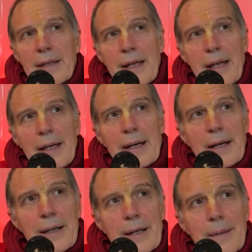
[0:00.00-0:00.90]
they
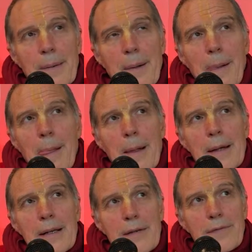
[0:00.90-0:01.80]
uh,
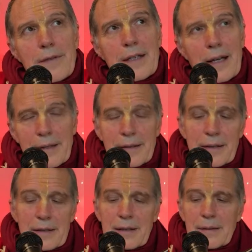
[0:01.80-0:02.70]
lived there.
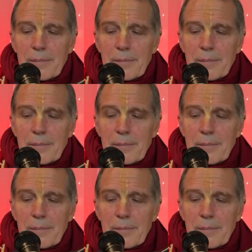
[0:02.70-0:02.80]
This